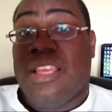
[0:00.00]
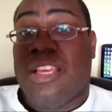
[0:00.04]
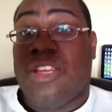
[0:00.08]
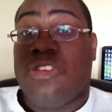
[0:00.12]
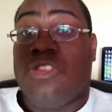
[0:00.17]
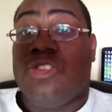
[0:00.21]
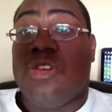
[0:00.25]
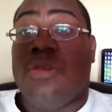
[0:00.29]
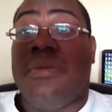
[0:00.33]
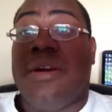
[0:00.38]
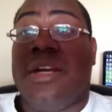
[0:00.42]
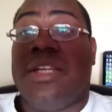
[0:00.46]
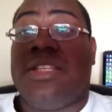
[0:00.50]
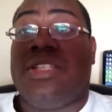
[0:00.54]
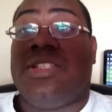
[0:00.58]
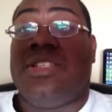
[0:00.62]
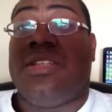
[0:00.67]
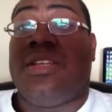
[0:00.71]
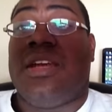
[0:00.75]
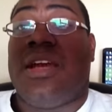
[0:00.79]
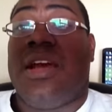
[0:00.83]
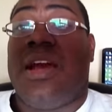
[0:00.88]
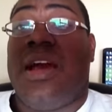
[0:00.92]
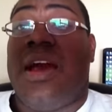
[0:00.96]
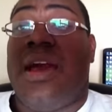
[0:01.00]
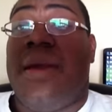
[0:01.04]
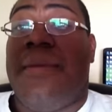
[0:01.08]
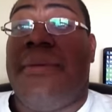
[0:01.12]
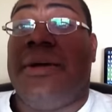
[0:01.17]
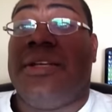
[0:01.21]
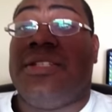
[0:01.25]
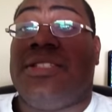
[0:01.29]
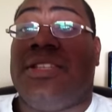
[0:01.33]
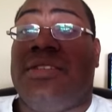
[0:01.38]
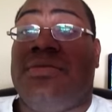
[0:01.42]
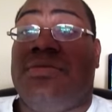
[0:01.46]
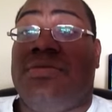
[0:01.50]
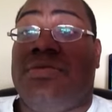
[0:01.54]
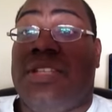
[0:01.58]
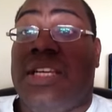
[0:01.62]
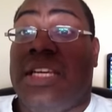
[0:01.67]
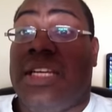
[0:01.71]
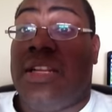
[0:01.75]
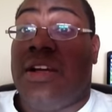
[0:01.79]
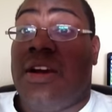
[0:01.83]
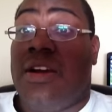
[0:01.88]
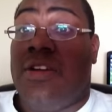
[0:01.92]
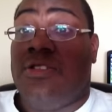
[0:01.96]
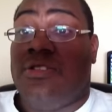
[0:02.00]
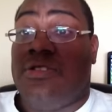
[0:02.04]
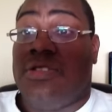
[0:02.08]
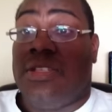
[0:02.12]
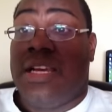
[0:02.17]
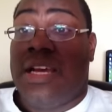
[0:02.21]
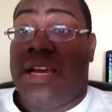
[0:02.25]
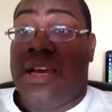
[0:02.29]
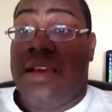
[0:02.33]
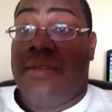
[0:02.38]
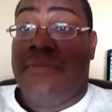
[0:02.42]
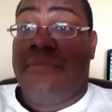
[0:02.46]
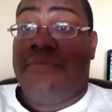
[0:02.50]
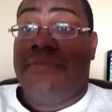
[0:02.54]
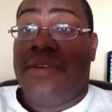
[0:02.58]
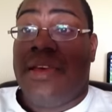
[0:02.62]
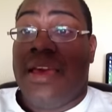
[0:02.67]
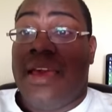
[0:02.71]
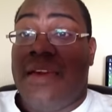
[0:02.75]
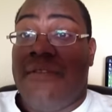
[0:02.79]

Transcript: Thank you so much. I apologize for taking all your time.